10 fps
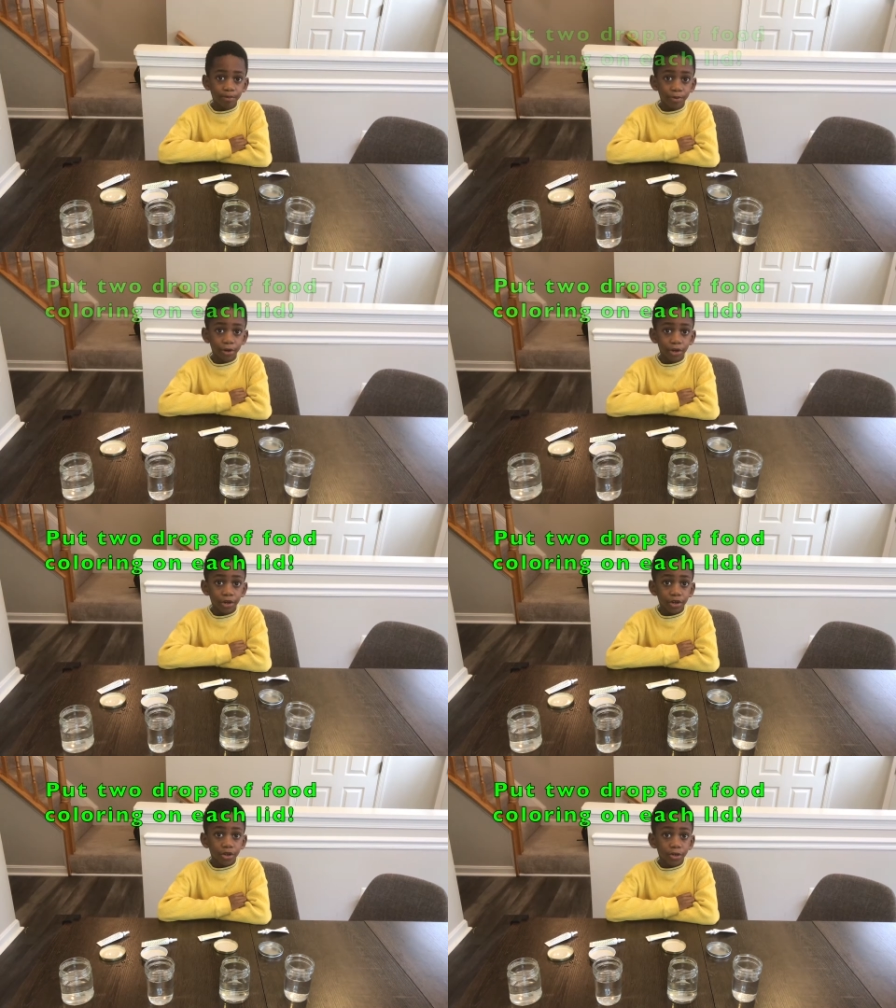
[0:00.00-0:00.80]
put
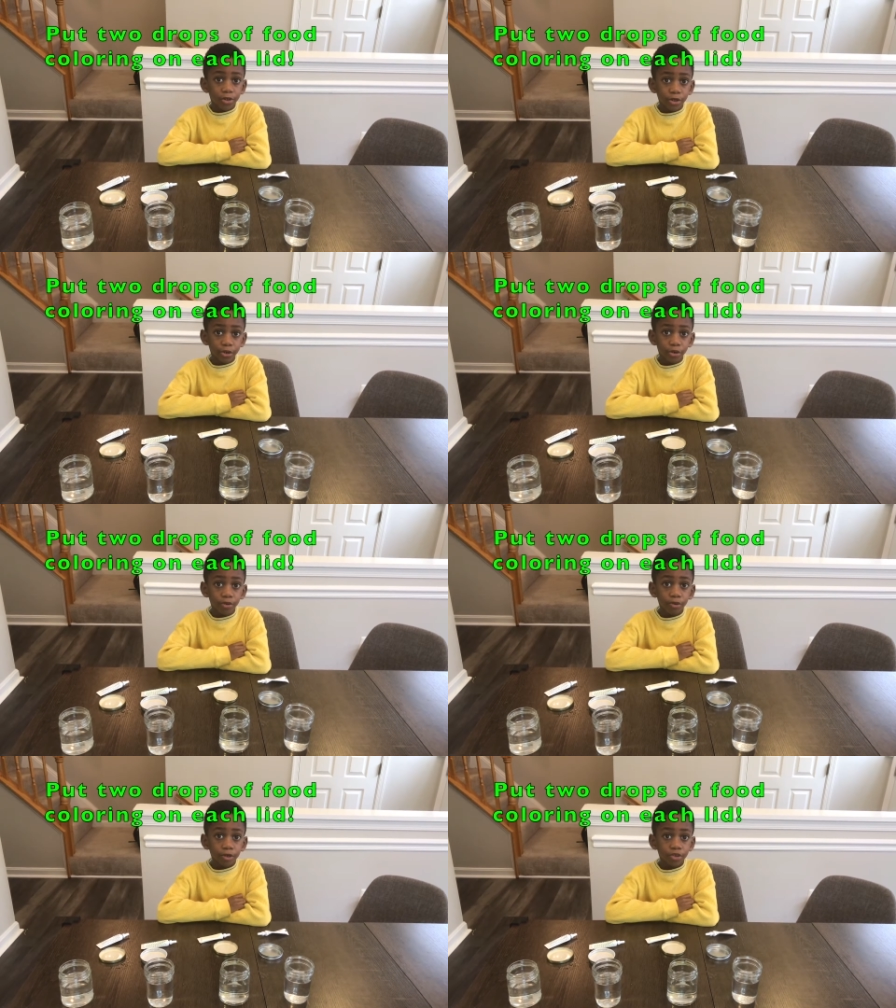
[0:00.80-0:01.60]

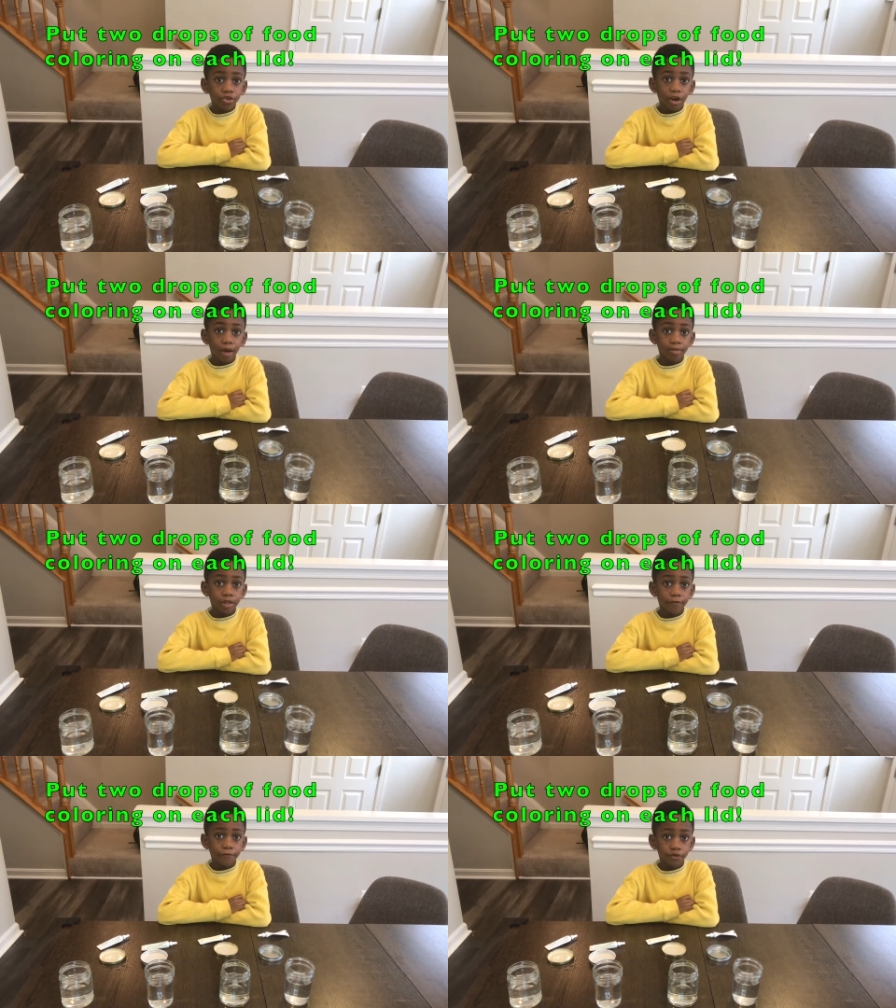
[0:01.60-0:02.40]
two drops
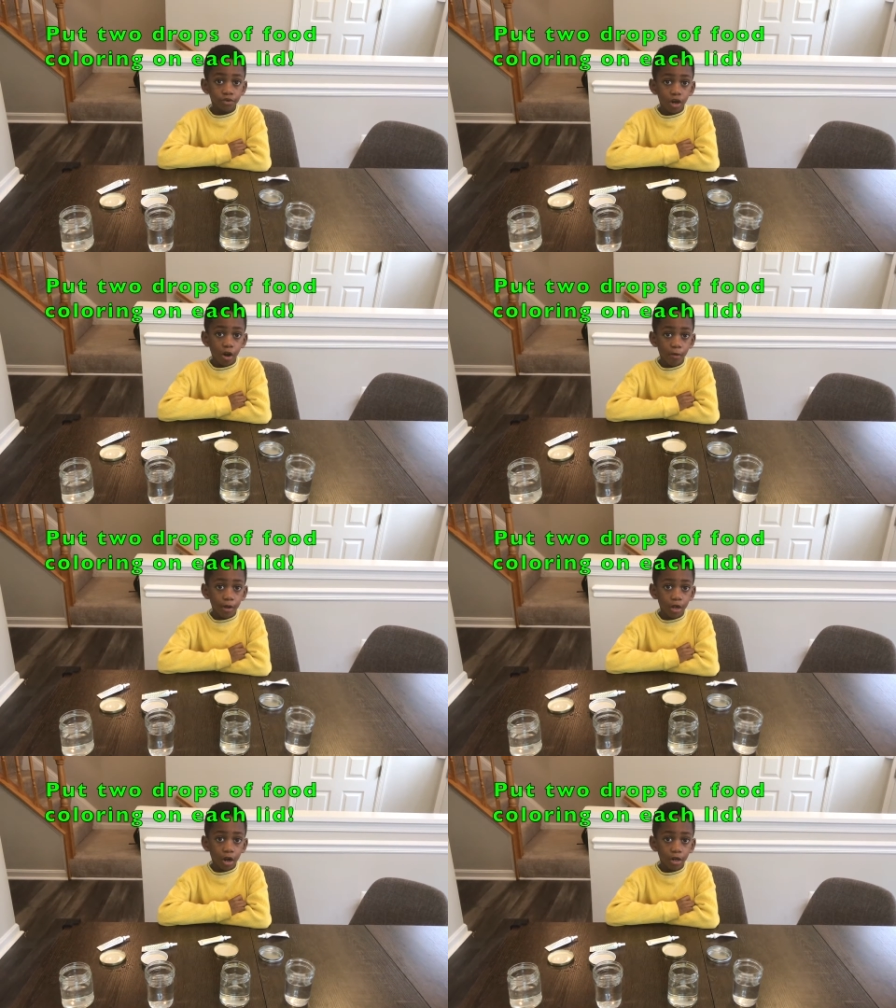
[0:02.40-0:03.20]
of food
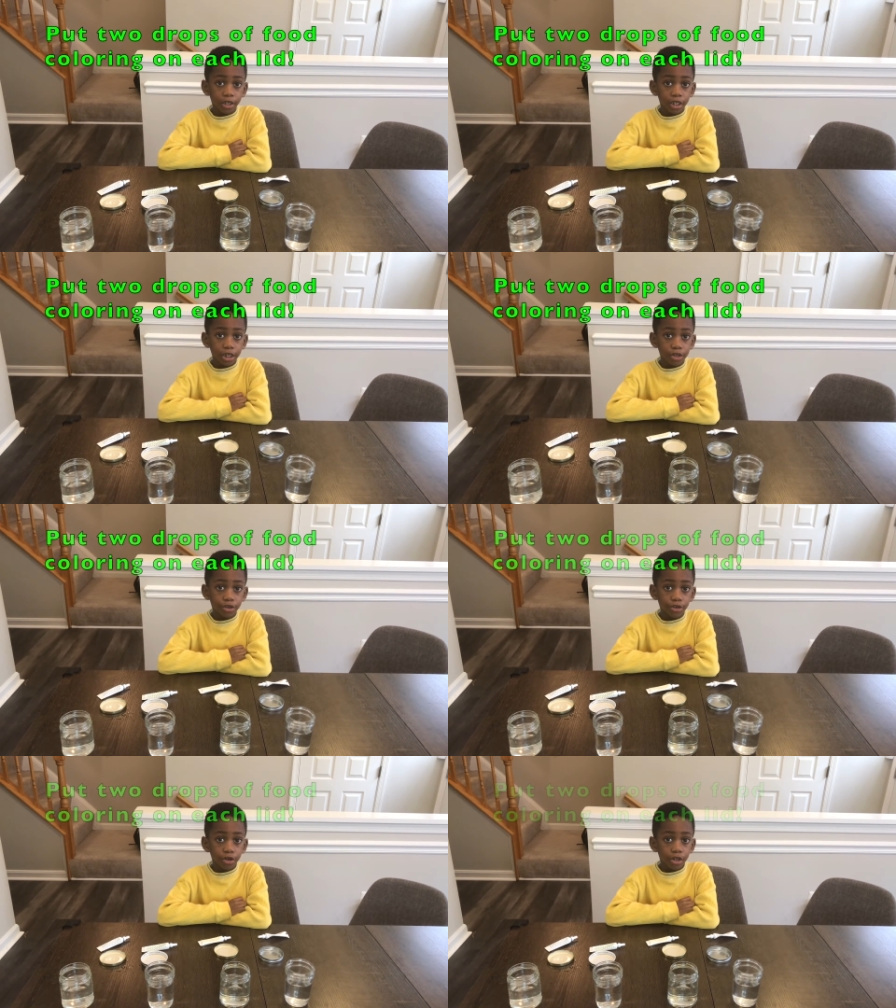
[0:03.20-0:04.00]
coloring on
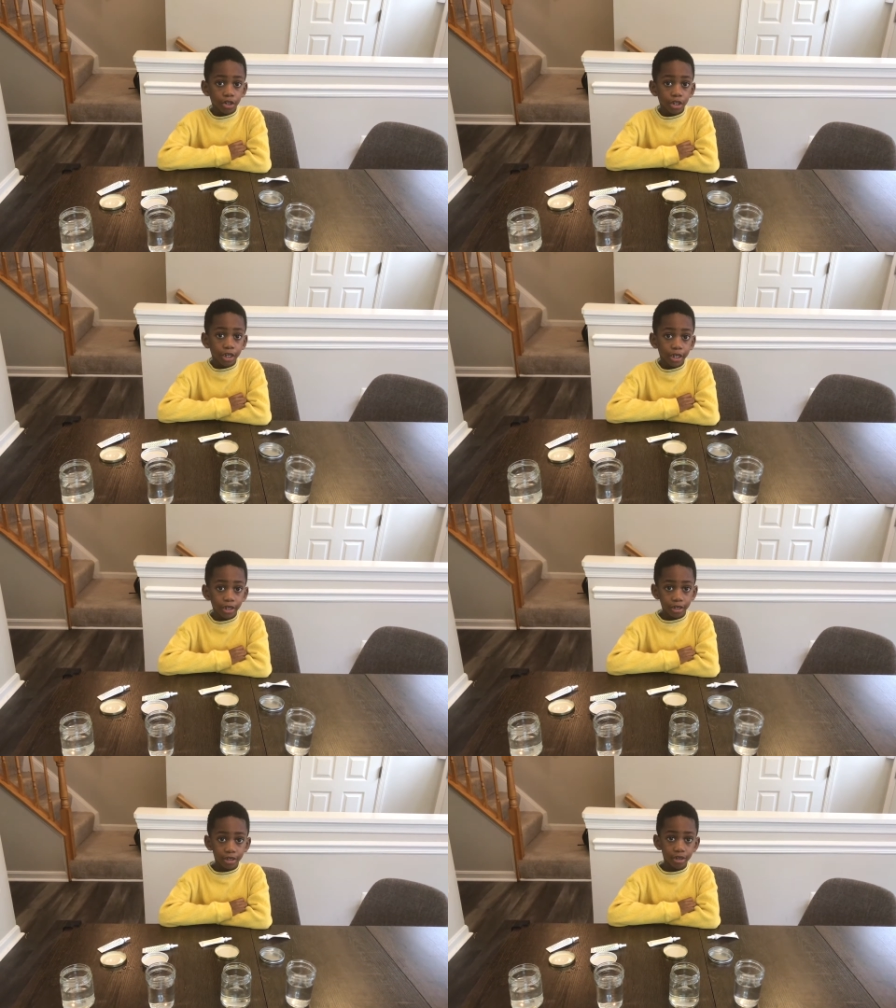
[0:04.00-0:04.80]
each lid.